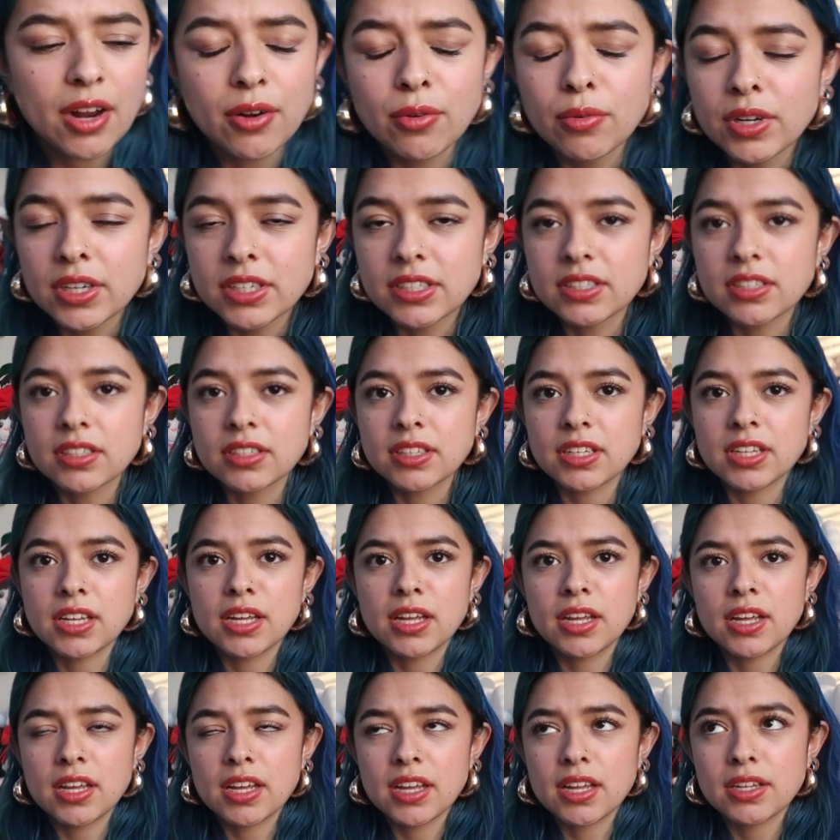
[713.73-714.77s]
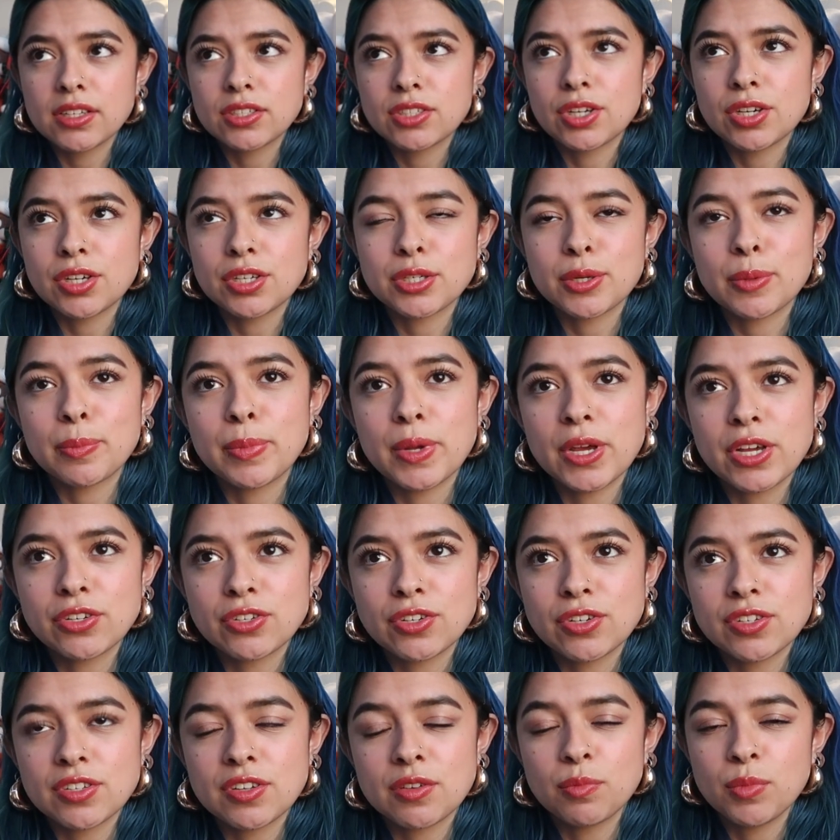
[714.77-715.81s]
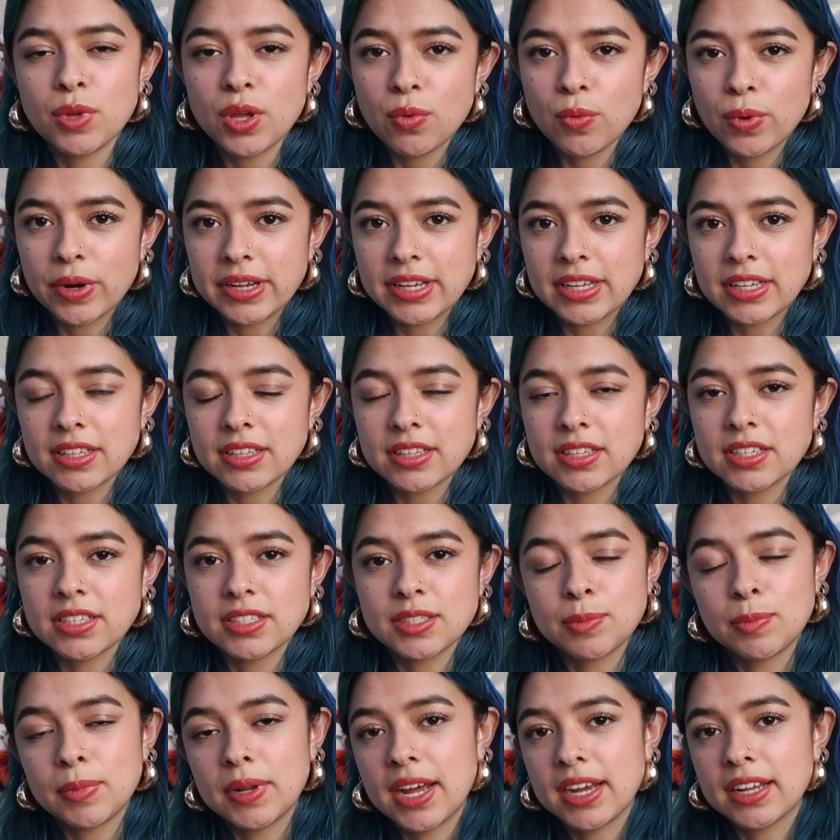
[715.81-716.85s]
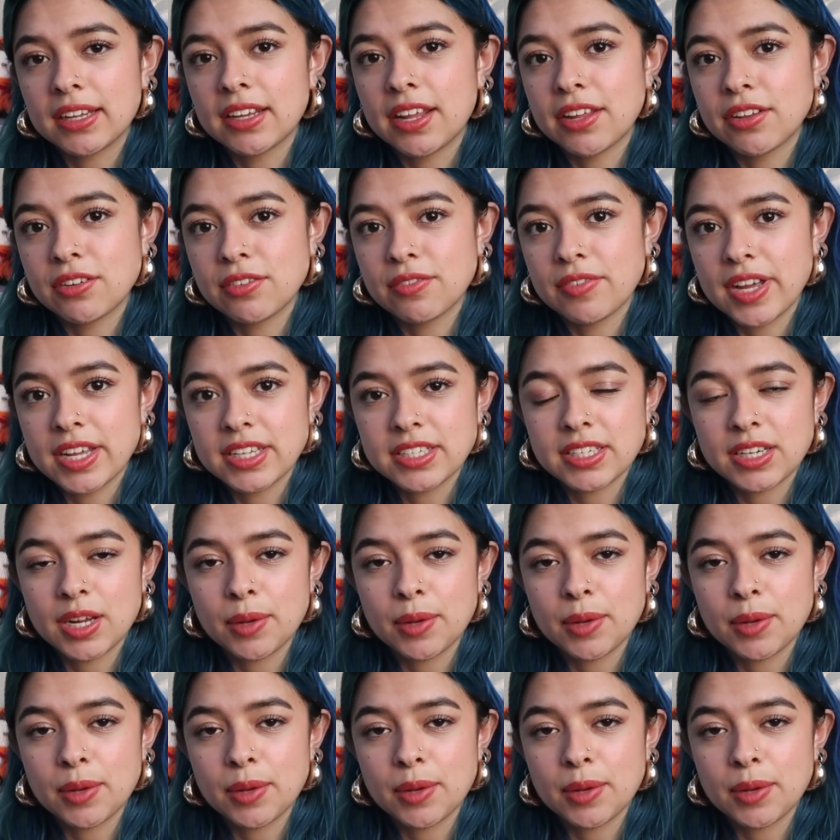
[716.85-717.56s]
I recently took some pictures of me wearing this black leather vest,